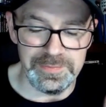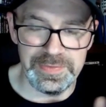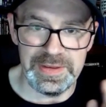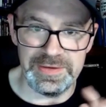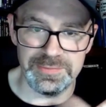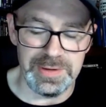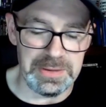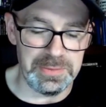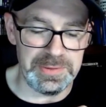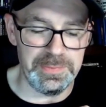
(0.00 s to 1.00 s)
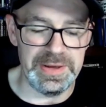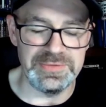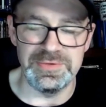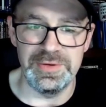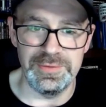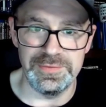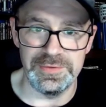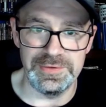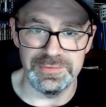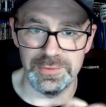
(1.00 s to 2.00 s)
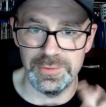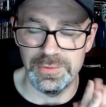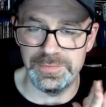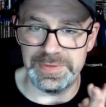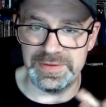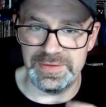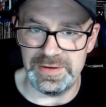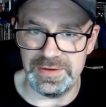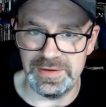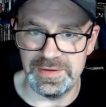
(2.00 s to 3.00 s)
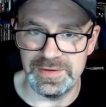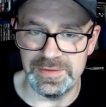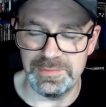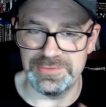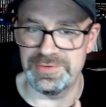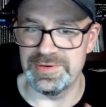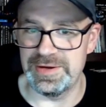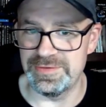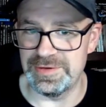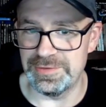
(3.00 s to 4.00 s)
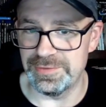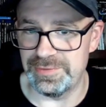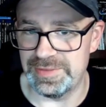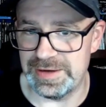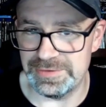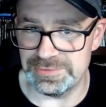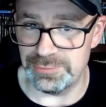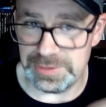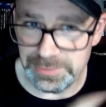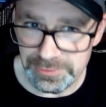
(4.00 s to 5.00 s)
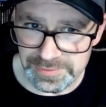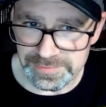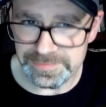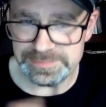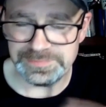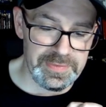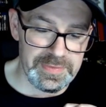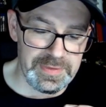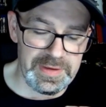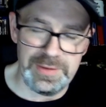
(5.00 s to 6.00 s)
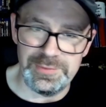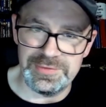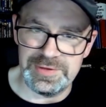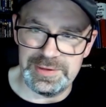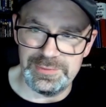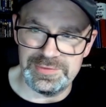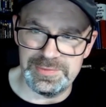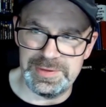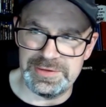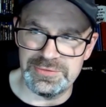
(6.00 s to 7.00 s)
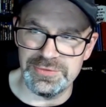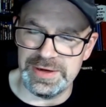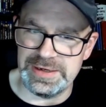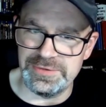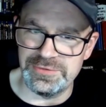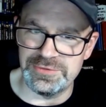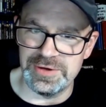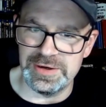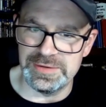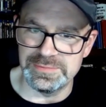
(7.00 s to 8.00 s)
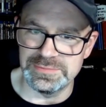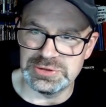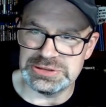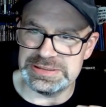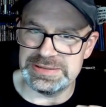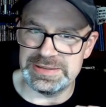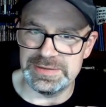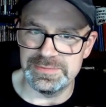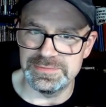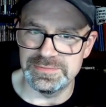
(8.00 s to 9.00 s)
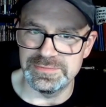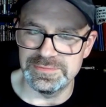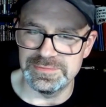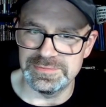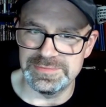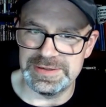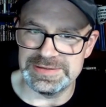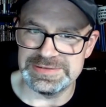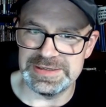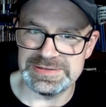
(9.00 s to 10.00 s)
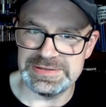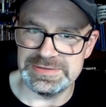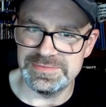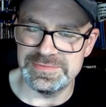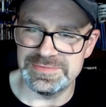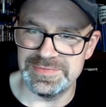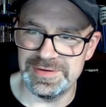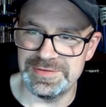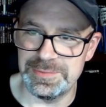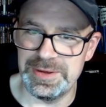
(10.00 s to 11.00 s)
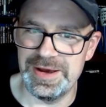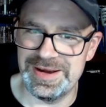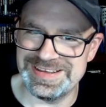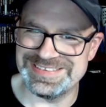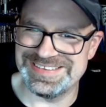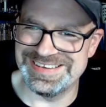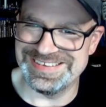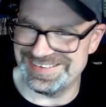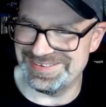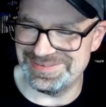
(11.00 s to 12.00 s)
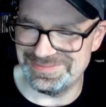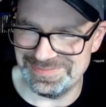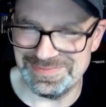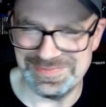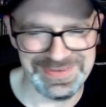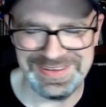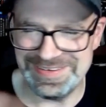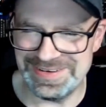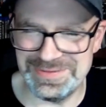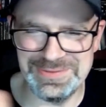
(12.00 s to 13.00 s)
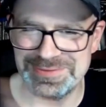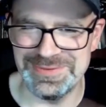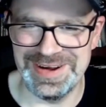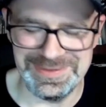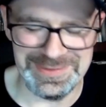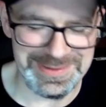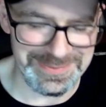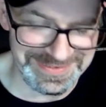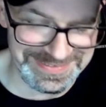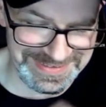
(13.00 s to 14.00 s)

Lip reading: is probably best known for his role in the Mystery Science Theater 3000 reboot. It was a bit strange seeing him in a sex scene, to be honest. But it was fine. It worked.